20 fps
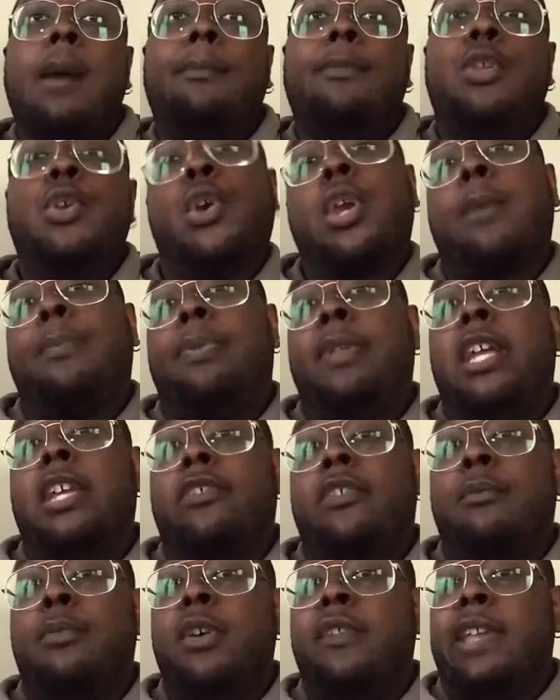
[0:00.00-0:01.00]
you can please
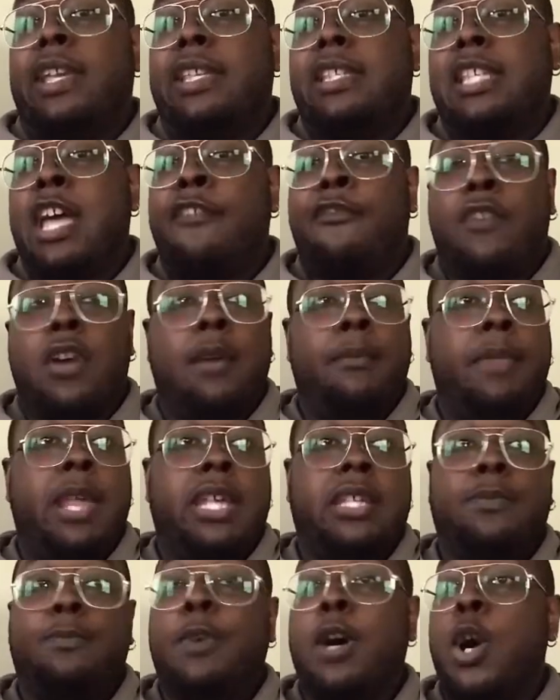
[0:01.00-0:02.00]
remove yourself from
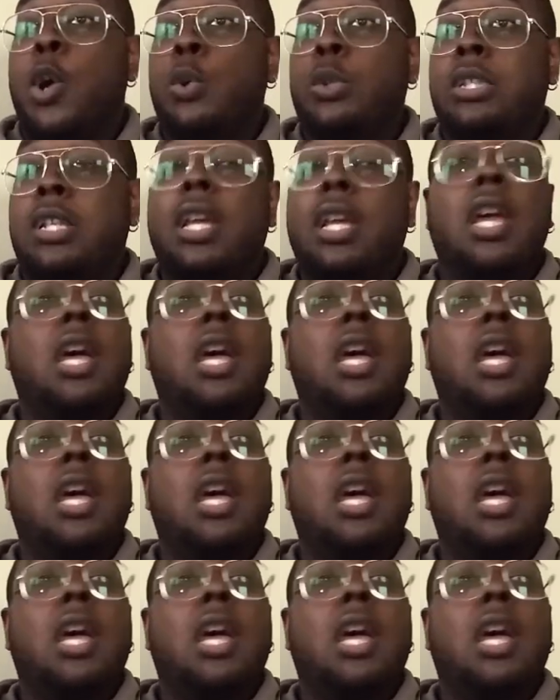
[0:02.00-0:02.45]
this post.